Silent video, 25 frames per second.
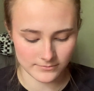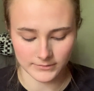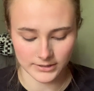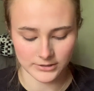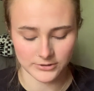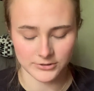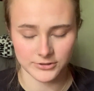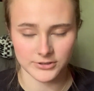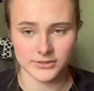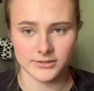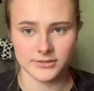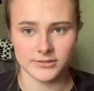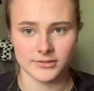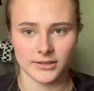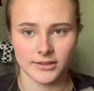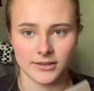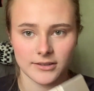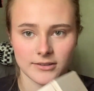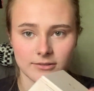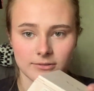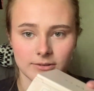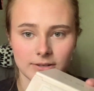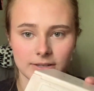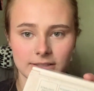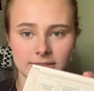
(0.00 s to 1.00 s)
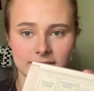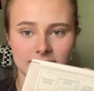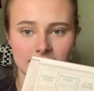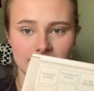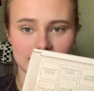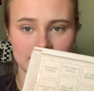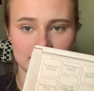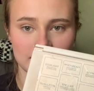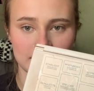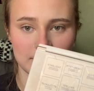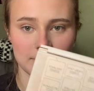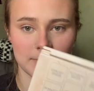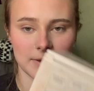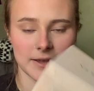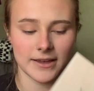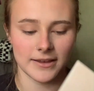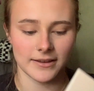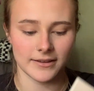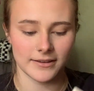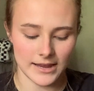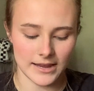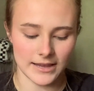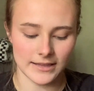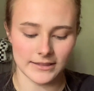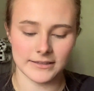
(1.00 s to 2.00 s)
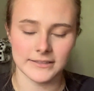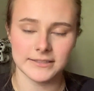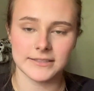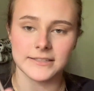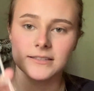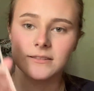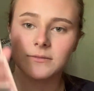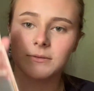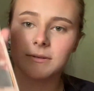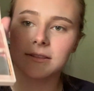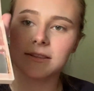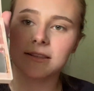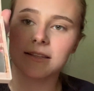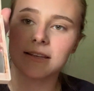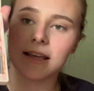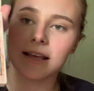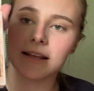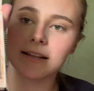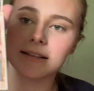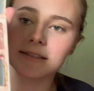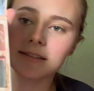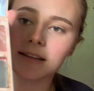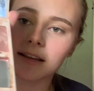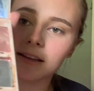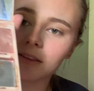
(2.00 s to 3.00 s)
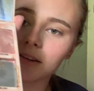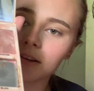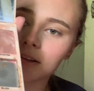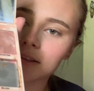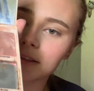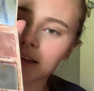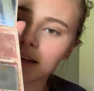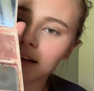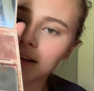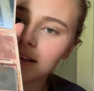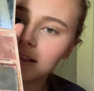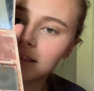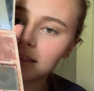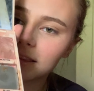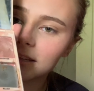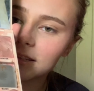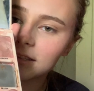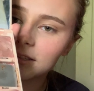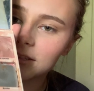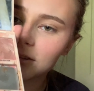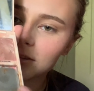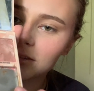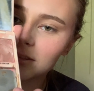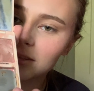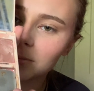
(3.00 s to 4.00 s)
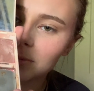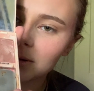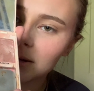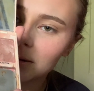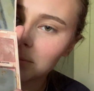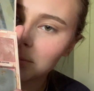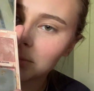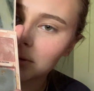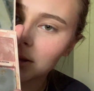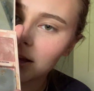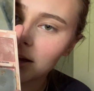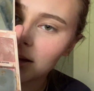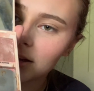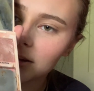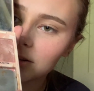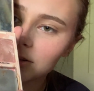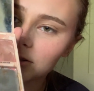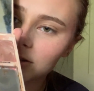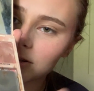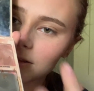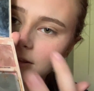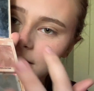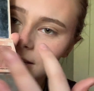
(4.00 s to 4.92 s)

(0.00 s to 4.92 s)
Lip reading: That's just like what it says on the back. And this is what the inside looks like. This used to be a blush.